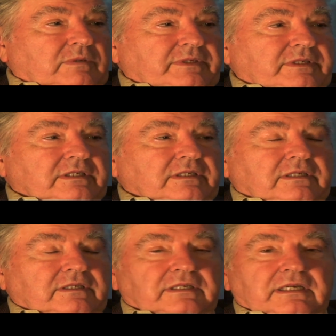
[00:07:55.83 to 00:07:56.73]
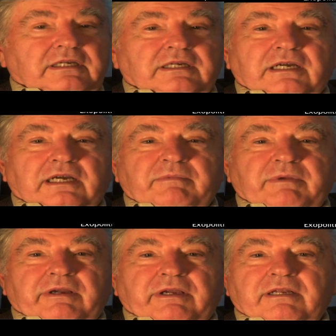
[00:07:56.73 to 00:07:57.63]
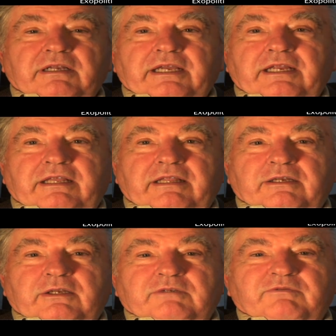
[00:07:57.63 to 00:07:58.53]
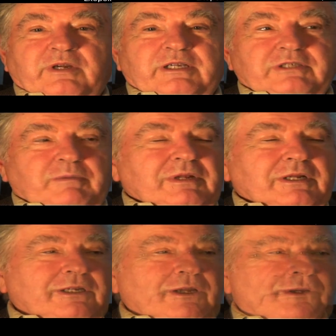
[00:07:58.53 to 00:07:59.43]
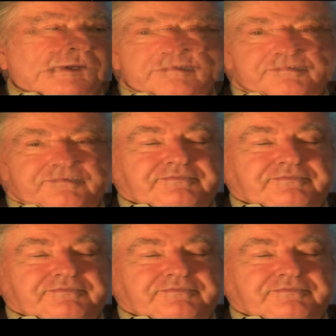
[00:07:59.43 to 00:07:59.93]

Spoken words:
blonde woman, and I married a lady that looked very similar.